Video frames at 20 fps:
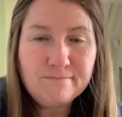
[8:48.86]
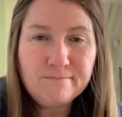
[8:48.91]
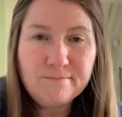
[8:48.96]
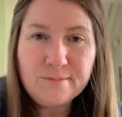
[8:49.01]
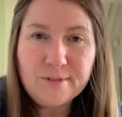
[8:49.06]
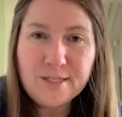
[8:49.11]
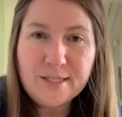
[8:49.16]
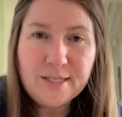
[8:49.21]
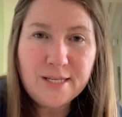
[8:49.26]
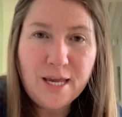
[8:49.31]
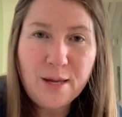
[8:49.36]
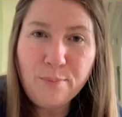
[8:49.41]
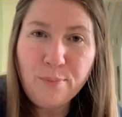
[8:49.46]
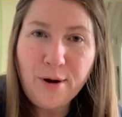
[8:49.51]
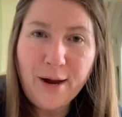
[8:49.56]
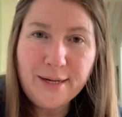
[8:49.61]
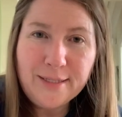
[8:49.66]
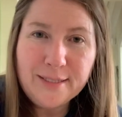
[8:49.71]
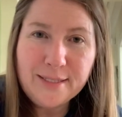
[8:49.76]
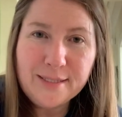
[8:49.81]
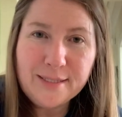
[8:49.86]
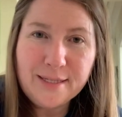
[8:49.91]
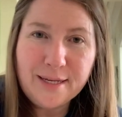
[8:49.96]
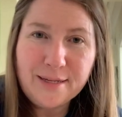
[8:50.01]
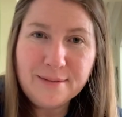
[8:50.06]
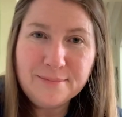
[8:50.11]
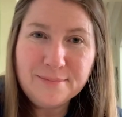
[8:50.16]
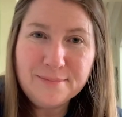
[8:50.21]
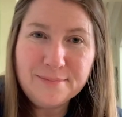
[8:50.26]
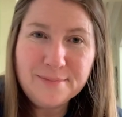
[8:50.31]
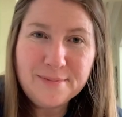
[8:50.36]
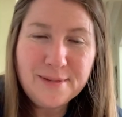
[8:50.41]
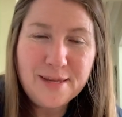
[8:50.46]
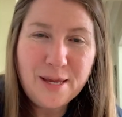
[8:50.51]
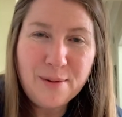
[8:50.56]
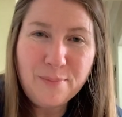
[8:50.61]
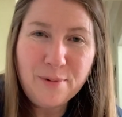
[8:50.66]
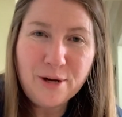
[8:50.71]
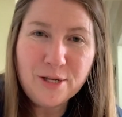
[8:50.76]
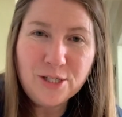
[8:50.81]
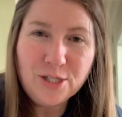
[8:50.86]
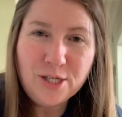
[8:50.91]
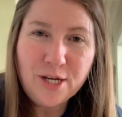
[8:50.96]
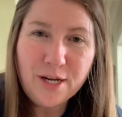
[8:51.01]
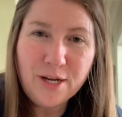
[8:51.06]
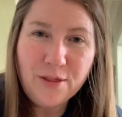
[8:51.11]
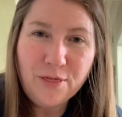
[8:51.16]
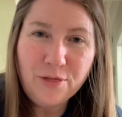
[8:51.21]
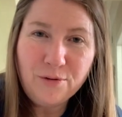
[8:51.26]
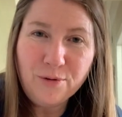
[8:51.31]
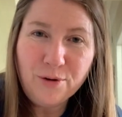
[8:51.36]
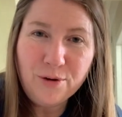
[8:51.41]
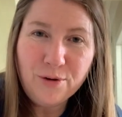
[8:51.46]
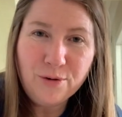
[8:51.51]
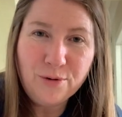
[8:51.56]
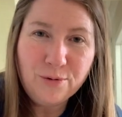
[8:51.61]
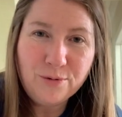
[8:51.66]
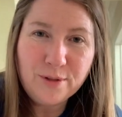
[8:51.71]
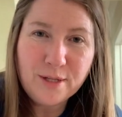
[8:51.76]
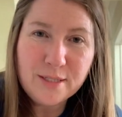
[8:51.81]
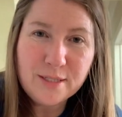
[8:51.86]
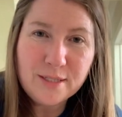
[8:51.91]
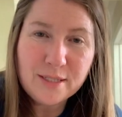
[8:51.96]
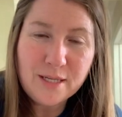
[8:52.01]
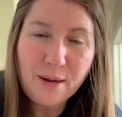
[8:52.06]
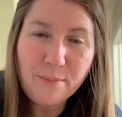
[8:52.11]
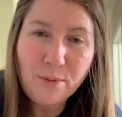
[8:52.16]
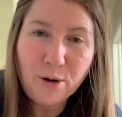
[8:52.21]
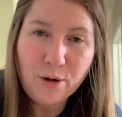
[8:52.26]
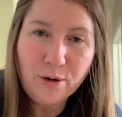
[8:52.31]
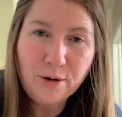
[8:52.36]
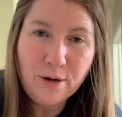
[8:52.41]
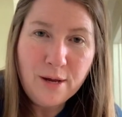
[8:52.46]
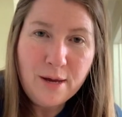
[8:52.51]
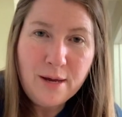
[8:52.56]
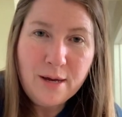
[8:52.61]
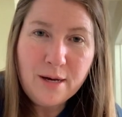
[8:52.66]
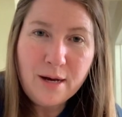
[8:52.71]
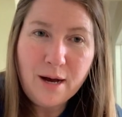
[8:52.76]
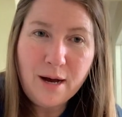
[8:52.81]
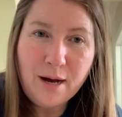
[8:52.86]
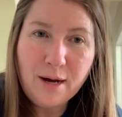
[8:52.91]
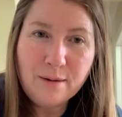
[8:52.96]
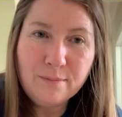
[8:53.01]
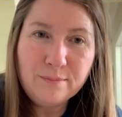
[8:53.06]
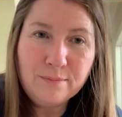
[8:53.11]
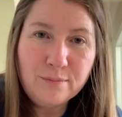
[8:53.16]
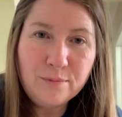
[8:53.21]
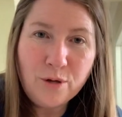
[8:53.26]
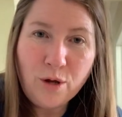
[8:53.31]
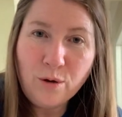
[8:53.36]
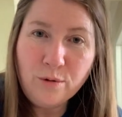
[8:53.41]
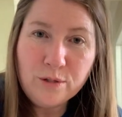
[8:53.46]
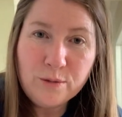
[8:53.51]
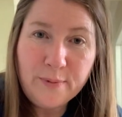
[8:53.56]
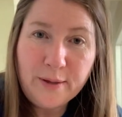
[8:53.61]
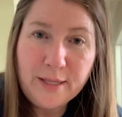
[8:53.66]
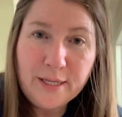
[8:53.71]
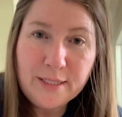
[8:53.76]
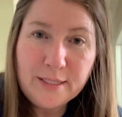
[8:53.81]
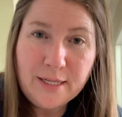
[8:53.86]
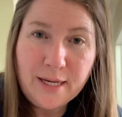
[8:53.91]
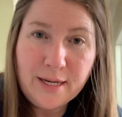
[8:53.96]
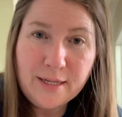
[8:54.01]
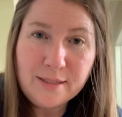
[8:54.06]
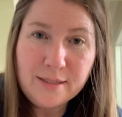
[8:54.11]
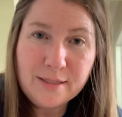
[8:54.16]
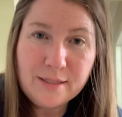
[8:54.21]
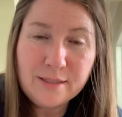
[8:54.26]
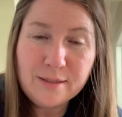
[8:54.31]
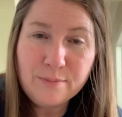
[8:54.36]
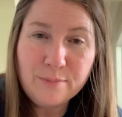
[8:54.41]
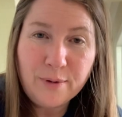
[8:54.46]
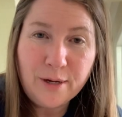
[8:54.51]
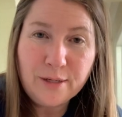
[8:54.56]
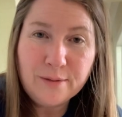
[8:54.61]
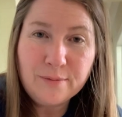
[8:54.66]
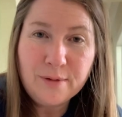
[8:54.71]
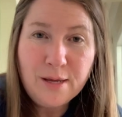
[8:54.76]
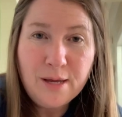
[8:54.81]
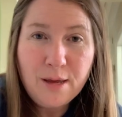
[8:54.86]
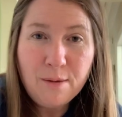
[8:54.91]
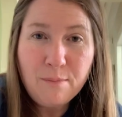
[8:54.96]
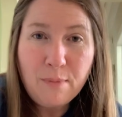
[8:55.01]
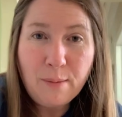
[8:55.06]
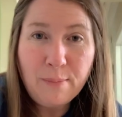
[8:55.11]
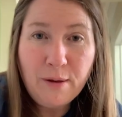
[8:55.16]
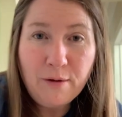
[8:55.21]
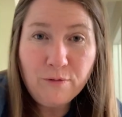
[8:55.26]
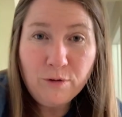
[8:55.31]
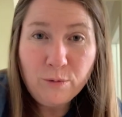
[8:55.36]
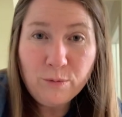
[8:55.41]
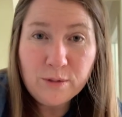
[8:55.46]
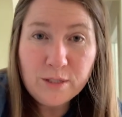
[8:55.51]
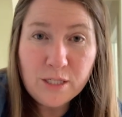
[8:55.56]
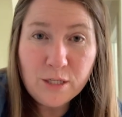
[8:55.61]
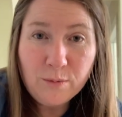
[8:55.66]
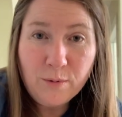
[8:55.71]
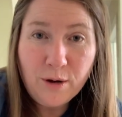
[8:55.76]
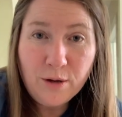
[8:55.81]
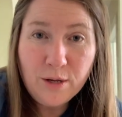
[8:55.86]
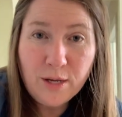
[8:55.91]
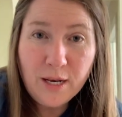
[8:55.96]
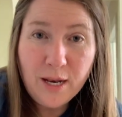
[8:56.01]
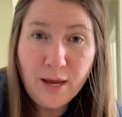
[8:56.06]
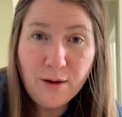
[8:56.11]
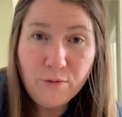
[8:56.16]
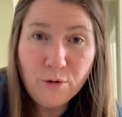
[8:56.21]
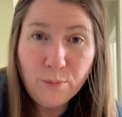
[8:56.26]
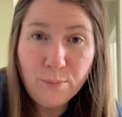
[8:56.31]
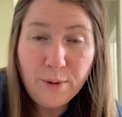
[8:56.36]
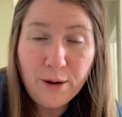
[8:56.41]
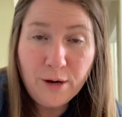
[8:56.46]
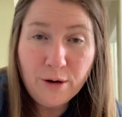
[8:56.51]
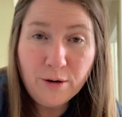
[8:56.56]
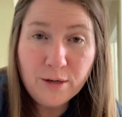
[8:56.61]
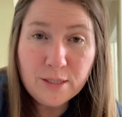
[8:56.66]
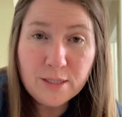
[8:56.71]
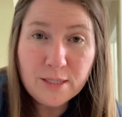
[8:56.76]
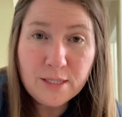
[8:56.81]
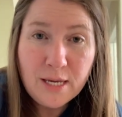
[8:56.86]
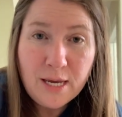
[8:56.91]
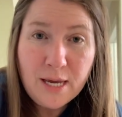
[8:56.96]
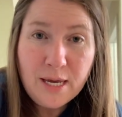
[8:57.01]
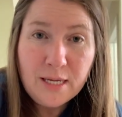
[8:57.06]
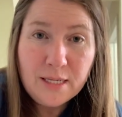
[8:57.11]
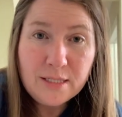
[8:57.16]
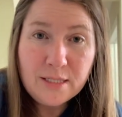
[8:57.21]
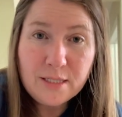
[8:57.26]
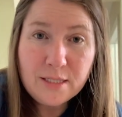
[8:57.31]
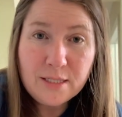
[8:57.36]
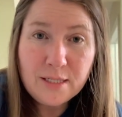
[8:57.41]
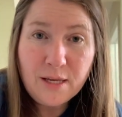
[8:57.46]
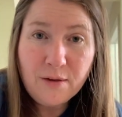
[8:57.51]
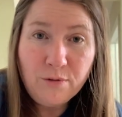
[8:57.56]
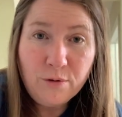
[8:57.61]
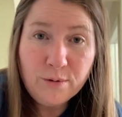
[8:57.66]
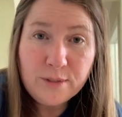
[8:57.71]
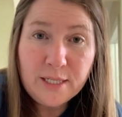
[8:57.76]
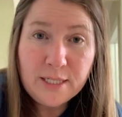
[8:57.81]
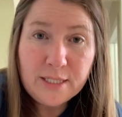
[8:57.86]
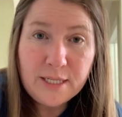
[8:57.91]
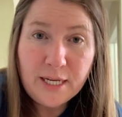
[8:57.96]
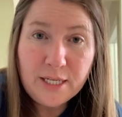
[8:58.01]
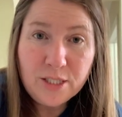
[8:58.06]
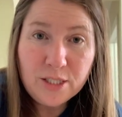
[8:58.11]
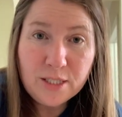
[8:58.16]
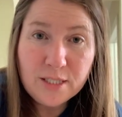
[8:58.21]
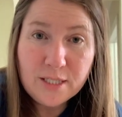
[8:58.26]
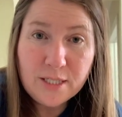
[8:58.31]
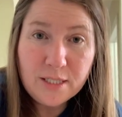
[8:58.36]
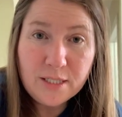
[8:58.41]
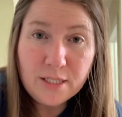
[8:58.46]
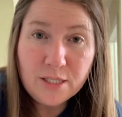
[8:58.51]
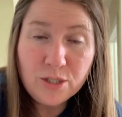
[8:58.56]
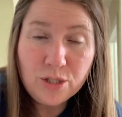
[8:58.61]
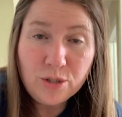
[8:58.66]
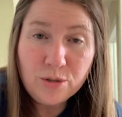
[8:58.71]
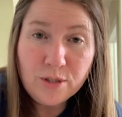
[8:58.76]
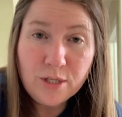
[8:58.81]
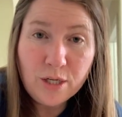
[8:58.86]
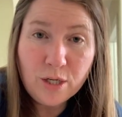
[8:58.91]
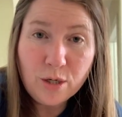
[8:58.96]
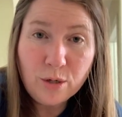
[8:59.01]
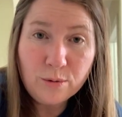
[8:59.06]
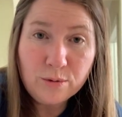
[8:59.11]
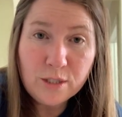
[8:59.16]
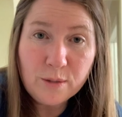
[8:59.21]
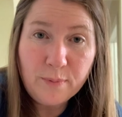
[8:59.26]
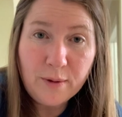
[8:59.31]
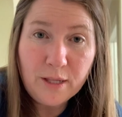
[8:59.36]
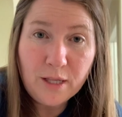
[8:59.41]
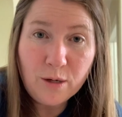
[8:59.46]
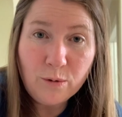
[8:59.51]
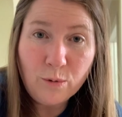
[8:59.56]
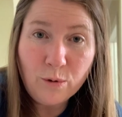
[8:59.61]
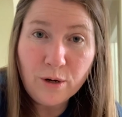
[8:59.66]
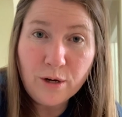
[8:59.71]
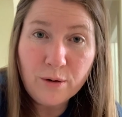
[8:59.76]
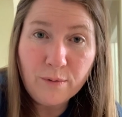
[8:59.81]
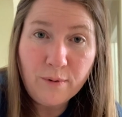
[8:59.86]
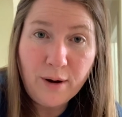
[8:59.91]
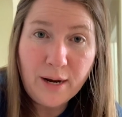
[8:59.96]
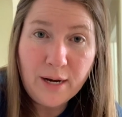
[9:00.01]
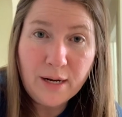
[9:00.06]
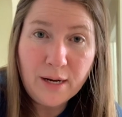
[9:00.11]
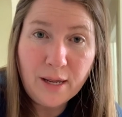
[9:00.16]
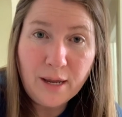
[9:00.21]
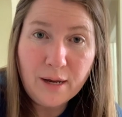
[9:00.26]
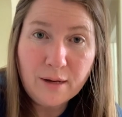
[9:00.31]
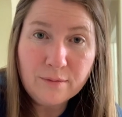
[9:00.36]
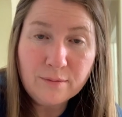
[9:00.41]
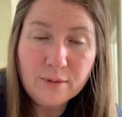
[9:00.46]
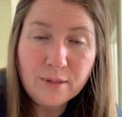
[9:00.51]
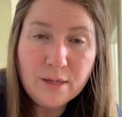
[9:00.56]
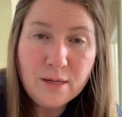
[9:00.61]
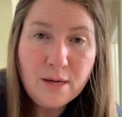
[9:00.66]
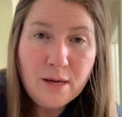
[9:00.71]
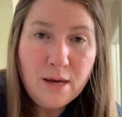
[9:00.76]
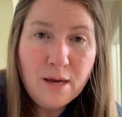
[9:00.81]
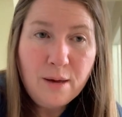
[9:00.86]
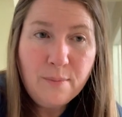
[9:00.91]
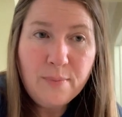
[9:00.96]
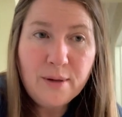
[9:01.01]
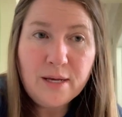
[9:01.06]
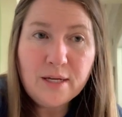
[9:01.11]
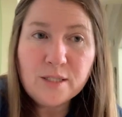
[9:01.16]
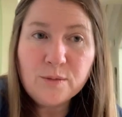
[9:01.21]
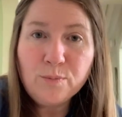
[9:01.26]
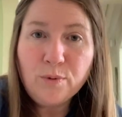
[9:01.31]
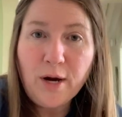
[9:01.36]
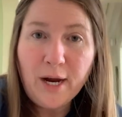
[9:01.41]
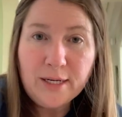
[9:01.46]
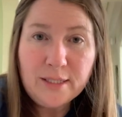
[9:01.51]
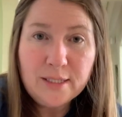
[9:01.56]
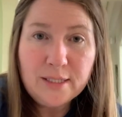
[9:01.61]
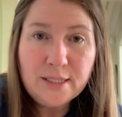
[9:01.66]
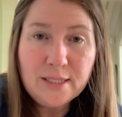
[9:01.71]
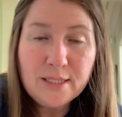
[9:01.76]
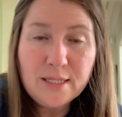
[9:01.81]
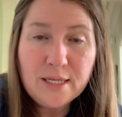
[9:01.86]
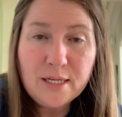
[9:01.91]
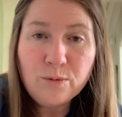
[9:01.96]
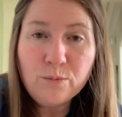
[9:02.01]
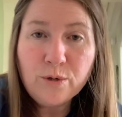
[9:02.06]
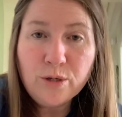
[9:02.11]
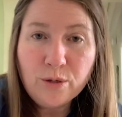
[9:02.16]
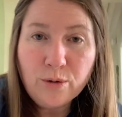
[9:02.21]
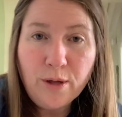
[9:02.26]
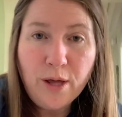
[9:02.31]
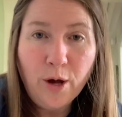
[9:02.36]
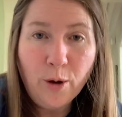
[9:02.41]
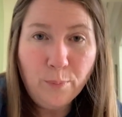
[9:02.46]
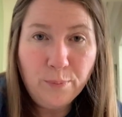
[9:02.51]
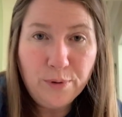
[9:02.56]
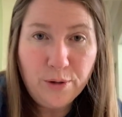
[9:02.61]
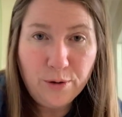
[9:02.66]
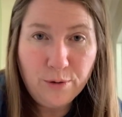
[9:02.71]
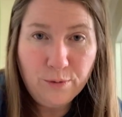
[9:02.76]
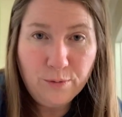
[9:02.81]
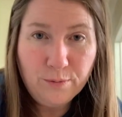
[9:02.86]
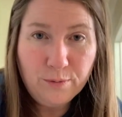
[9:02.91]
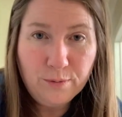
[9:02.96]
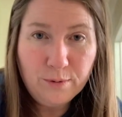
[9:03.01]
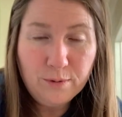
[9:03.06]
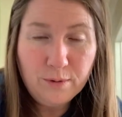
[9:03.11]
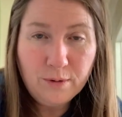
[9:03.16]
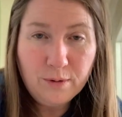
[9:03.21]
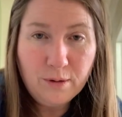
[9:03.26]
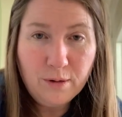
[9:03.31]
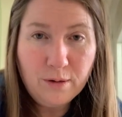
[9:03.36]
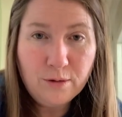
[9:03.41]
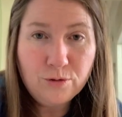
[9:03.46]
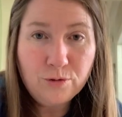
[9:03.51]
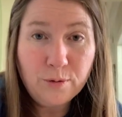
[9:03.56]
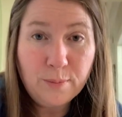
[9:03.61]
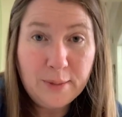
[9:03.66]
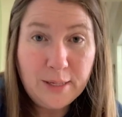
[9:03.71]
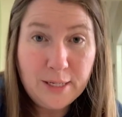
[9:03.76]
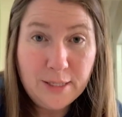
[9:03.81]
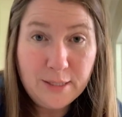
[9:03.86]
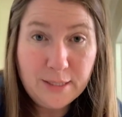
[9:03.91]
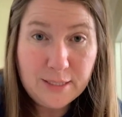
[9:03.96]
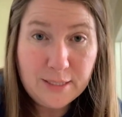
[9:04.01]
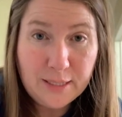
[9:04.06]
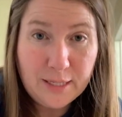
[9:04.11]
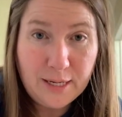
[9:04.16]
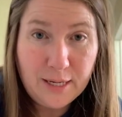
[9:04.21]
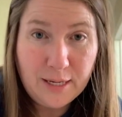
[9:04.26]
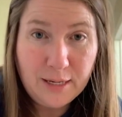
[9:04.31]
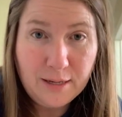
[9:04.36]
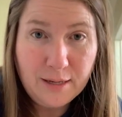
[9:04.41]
Just keep practicing. Keep on chugging through this summer. No spelling test, but maybe every once in a while you can have your parents give you a dictation sentence using an old spelling word and write it down, because practice will help you tremendously